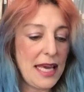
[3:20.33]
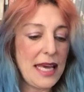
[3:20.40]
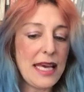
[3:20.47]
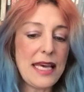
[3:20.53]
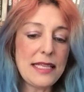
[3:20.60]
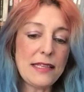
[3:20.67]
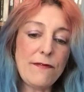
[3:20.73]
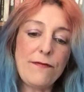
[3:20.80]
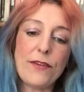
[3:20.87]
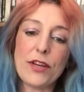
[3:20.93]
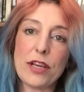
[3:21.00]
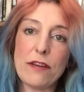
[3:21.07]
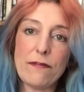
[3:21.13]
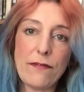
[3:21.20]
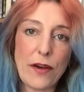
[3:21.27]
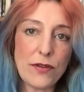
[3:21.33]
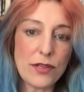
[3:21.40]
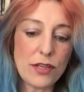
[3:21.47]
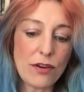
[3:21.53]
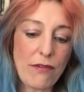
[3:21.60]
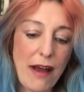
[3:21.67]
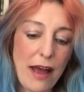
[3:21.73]
Here's a funny
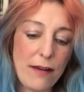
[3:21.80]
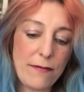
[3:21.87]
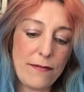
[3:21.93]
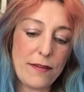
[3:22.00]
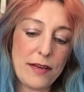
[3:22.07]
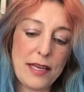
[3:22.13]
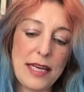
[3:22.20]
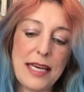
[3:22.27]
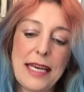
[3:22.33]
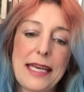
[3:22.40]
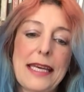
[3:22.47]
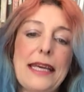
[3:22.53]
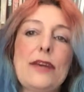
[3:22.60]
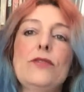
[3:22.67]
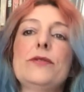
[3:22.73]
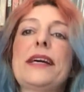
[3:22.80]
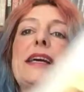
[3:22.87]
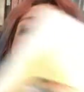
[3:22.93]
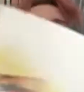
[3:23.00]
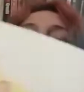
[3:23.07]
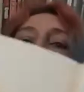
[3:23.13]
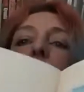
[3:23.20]
photograph, giggle,
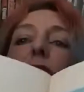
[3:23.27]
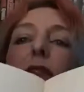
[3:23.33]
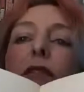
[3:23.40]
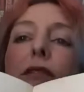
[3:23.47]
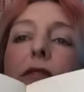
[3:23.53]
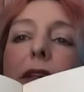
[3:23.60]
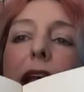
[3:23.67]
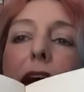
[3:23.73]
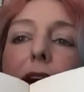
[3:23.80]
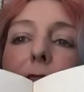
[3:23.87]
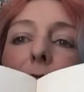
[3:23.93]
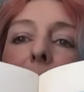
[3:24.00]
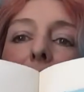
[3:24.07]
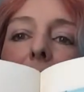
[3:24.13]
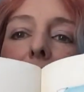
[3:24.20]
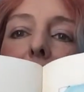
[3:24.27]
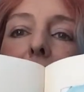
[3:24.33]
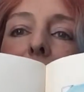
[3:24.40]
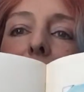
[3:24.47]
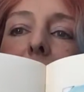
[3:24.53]
giggle, laugh, laugh.